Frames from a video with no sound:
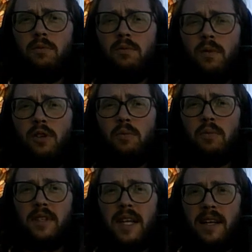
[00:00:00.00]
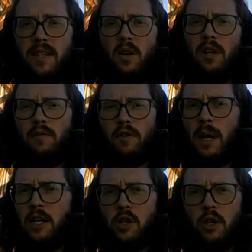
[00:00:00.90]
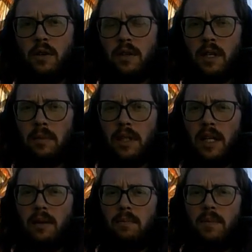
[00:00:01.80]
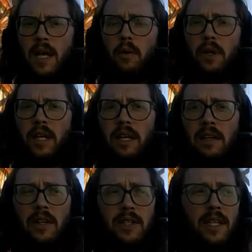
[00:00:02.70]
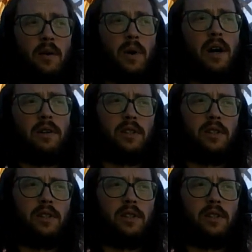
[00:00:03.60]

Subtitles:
when you present certain information or something that they don't want to hear, they'll say, well,